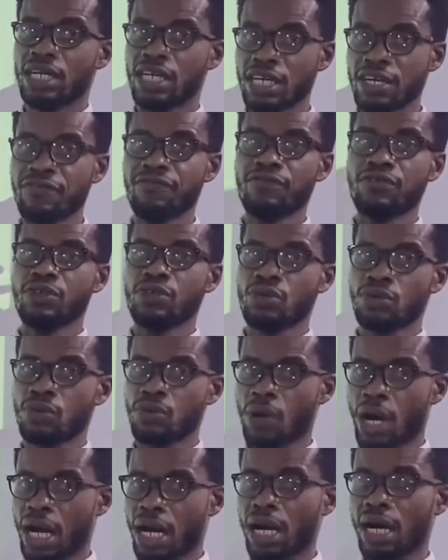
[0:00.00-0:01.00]
if
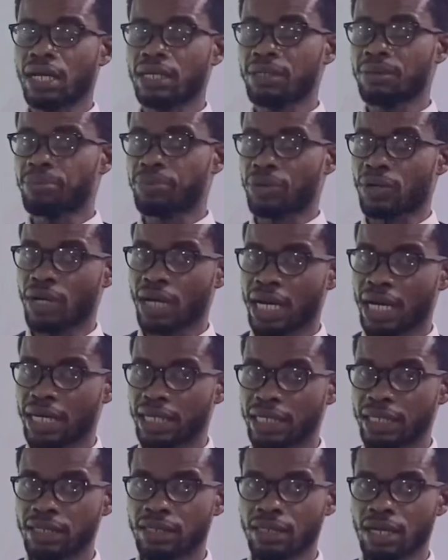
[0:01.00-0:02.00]
you are an employer
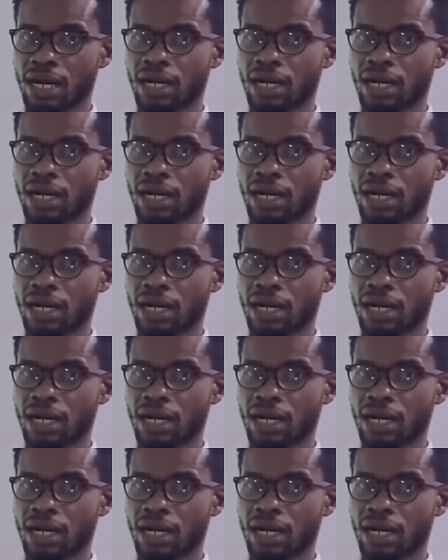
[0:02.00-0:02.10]
in